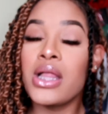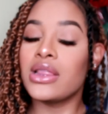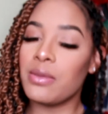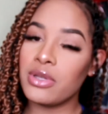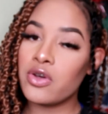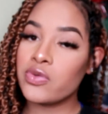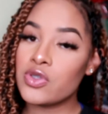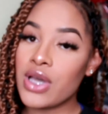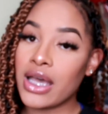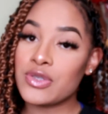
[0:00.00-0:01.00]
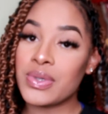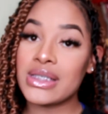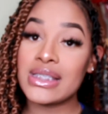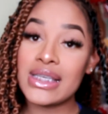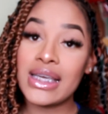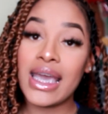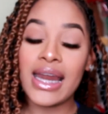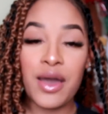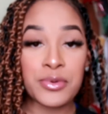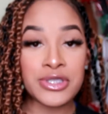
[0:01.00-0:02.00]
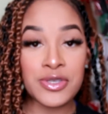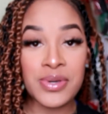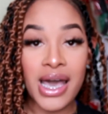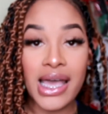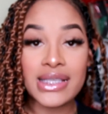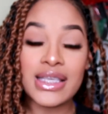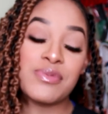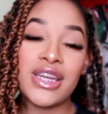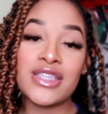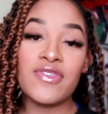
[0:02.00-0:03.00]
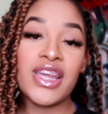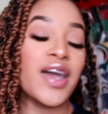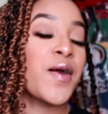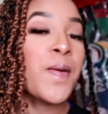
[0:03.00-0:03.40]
Let me know what you guys want to see, and I will see you guys in my next video.